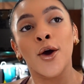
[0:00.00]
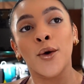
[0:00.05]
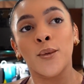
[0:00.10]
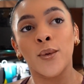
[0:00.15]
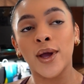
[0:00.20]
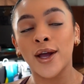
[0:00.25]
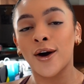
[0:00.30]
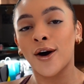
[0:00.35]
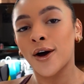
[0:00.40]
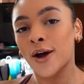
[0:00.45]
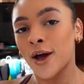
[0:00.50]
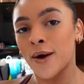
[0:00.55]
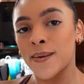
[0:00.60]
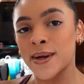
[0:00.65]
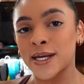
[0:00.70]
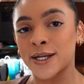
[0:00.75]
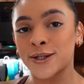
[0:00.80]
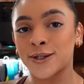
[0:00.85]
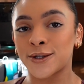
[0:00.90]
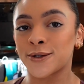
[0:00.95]
we are
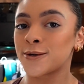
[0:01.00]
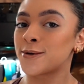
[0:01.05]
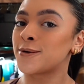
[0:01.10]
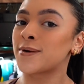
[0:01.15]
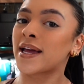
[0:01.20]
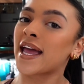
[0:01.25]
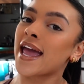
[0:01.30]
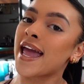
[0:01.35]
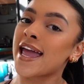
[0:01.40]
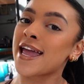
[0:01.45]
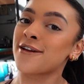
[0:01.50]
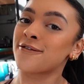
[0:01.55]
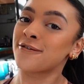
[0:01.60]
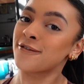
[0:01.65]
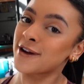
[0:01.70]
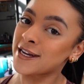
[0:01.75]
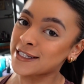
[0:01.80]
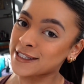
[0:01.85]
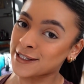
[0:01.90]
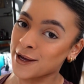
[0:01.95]
going to a
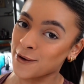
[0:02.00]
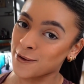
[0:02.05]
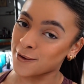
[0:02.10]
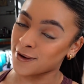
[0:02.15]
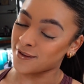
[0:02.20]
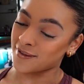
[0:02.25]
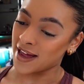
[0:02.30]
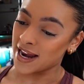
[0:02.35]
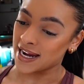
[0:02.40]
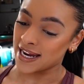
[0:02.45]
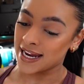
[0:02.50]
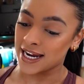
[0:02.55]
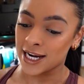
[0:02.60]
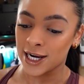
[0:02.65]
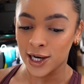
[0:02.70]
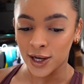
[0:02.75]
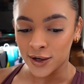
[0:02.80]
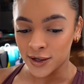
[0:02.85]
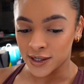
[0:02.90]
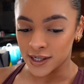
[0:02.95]
FreeSoul event in
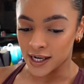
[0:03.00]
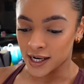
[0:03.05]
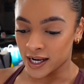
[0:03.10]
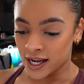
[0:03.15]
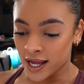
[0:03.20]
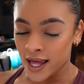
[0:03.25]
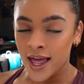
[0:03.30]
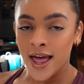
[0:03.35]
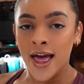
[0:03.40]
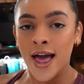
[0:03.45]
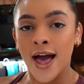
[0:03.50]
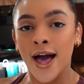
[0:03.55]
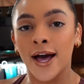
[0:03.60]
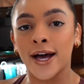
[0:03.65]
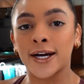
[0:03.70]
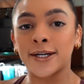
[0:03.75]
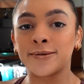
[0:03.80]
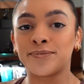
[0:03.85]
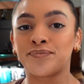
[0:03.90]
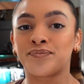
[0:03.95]
London.
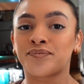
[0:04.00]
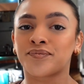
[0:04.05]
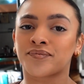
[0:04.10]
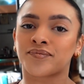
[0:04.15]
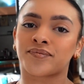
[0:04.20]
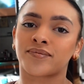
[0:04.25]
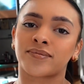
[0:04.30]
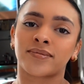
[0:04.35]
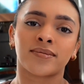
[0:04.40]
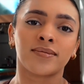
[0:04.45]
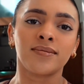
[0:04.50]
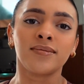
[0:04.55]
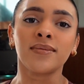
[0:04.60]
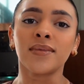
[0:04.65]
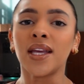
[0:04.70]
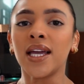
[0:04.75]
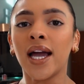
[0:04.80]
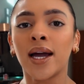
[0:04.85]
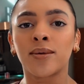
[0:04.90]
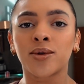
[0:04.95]

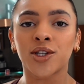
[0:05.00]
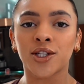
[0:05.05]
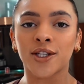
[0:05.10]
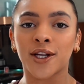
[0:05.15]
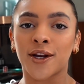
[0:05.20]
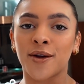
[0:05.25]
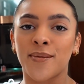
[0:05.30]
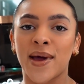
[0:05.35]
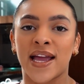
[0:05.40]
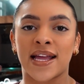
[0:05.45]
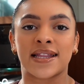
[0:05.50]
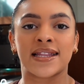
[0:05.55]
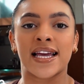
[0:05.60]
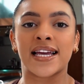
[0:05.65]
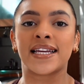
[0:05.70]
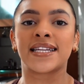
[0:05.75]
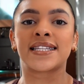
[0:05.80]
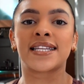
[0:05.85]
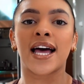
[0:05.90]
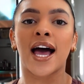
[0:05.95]
I'm just going to make
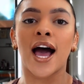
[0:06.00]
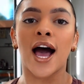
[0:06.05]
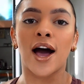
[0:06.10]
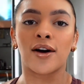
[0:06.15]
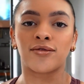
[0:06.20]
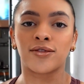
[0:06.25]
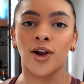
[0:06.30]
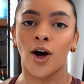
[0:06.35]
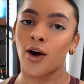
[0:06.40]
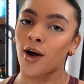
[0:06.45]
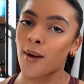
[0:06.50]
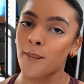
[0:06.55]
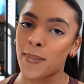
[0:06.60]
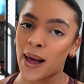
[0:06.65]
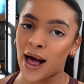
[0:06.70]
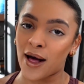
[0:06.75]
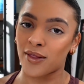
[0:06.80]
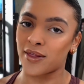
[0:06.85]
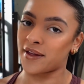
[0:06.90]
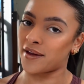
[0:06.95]
this a vlog
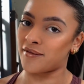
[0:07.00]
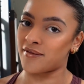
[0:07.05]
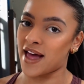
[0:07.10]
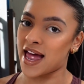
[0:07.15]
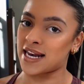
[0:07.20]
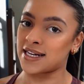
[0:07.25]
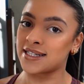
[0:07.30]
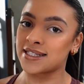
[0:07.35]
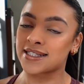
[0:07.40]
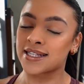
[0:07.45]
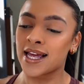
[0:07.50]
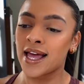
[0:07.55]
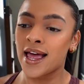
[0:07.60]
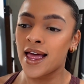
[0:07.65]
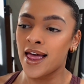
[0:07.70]
about the event